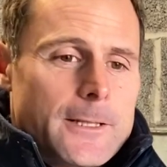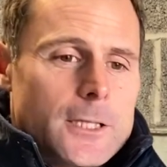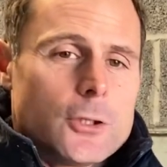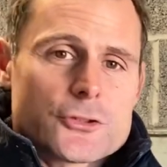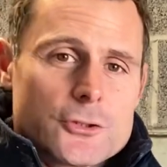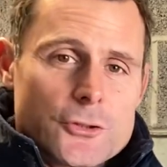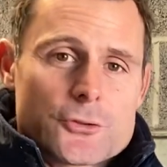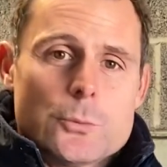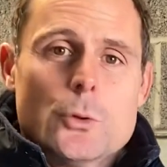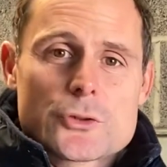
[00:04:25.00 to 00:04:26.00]
Lots and lots
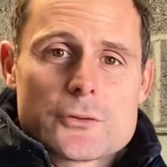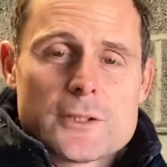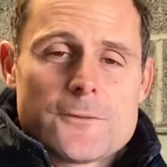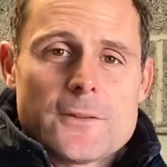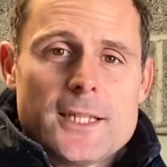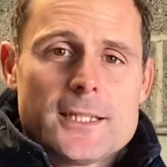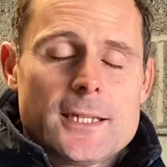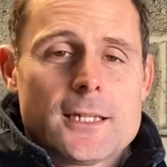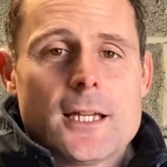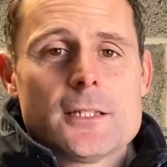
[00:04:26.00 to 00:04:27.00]
of water in the feed.
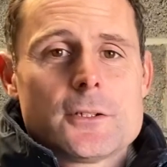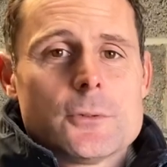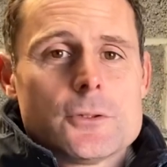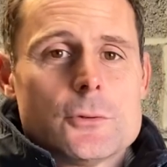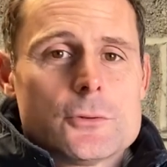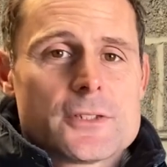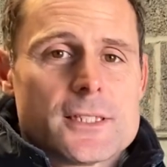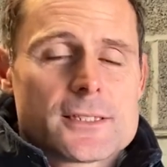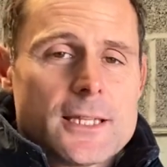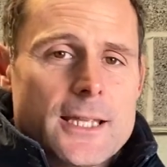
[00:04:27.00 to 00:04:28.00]
Don't want the
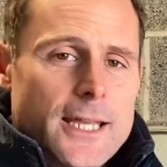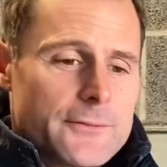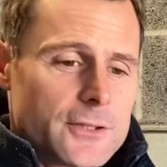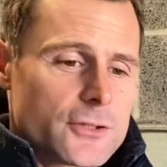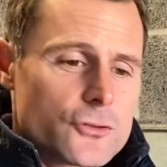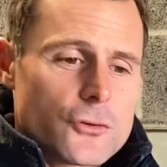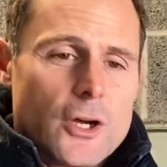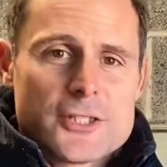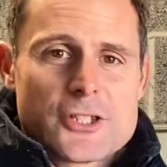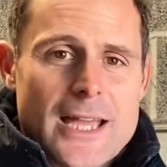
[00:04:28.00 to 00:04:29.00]
horses having
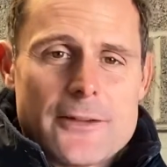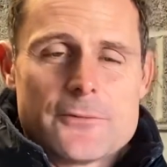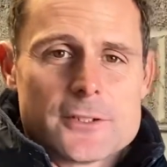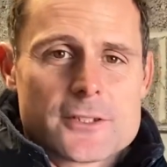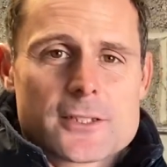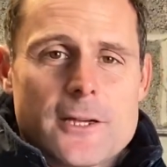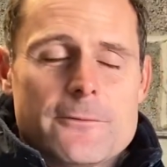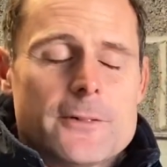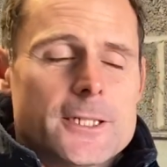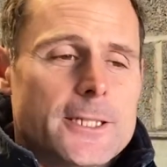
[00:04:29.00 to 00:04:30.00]
dry chaff and
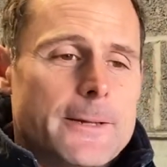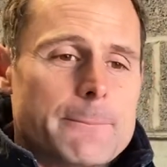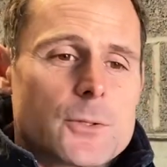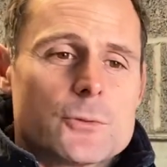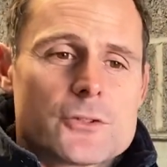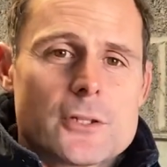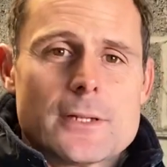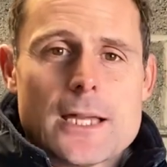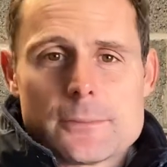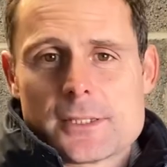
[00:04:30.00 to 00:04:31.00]
stuff, and also
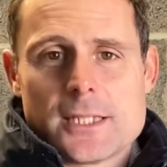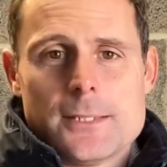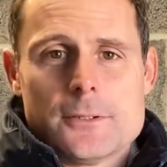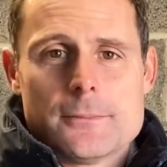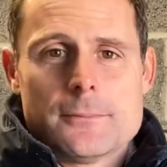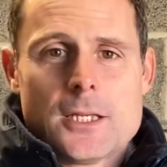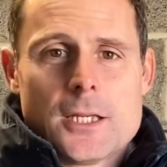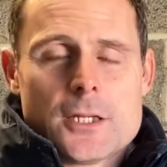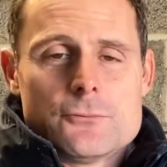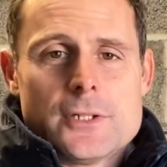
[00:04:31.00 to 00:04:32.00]
helps to keep them
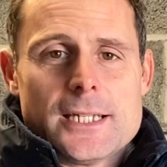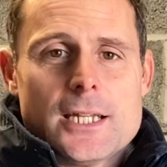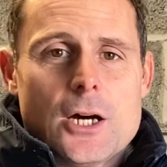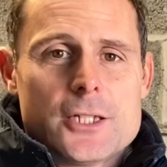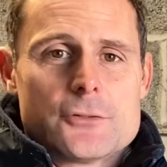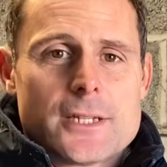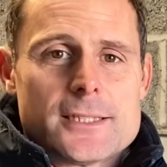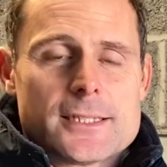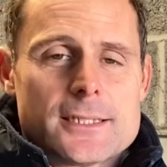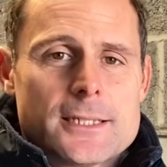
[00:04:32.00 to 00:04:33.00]
really
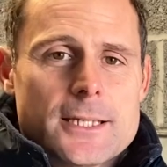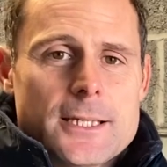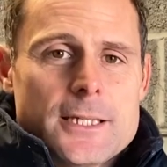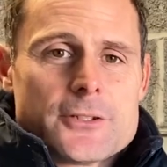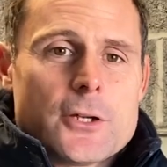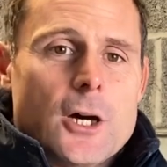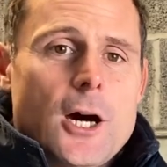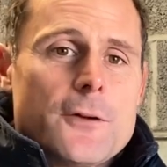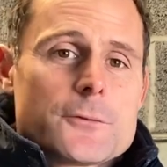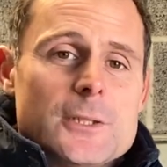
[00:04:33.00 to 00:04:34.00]
hydrated. So
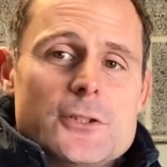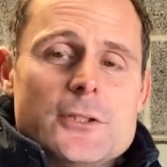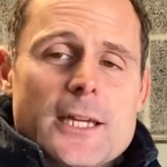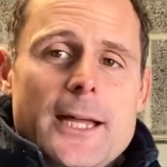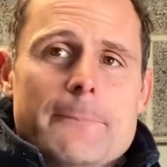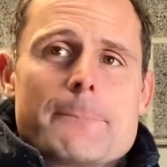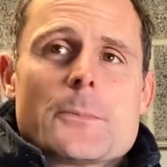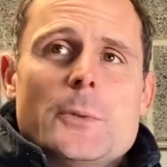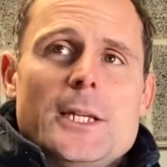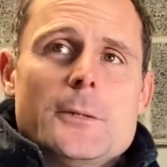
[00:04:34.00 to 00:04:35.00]
after we do that,
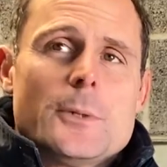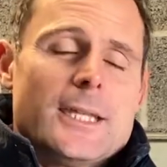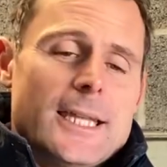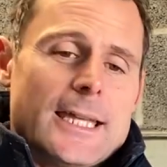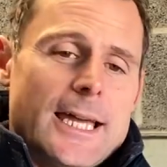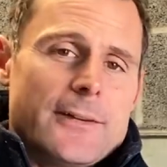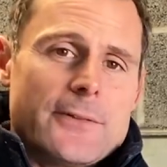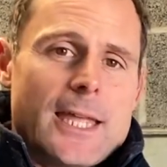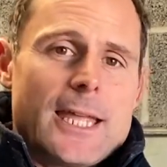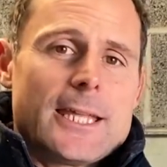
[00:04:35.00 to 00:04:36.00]
we then have
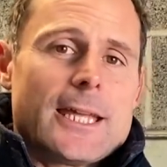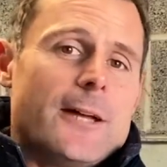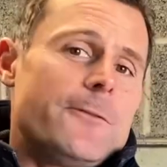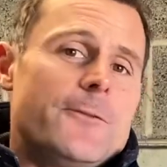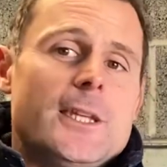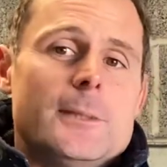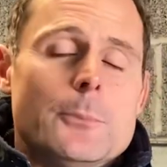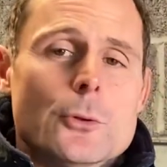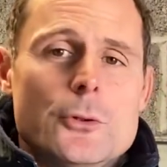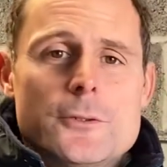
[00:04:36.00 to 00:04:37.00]
a feed
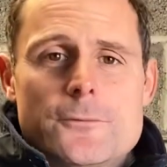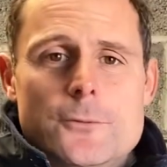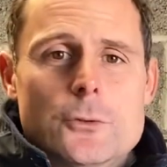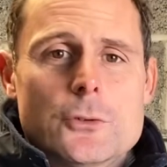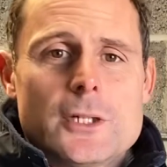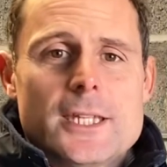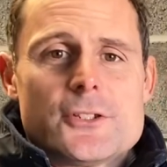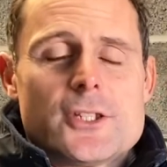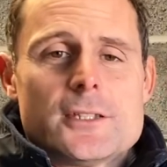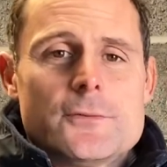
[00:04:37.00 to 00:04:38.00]
board for
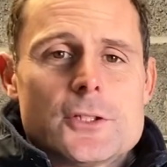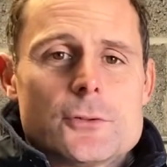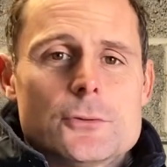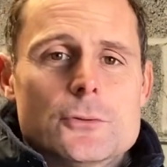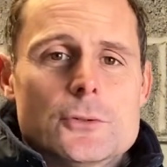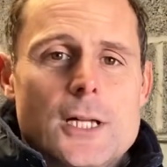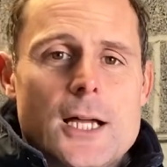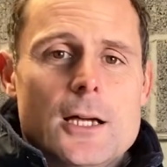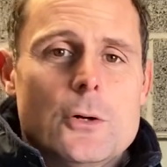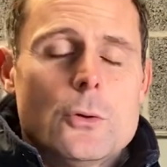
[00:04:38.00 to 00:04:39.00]
each individual
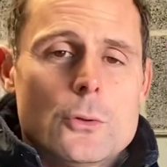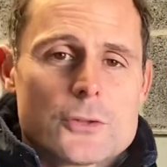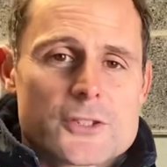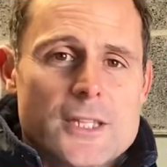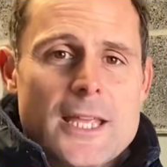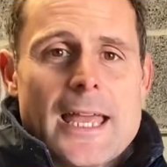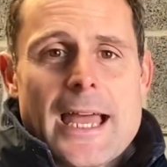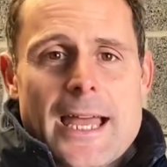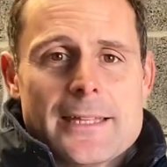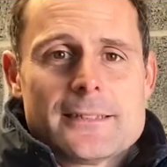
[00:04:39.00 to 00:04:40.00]
horse
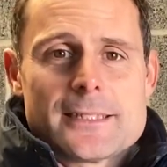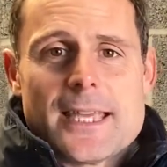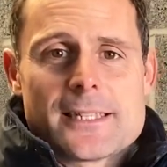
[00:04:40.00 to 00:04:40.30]
and their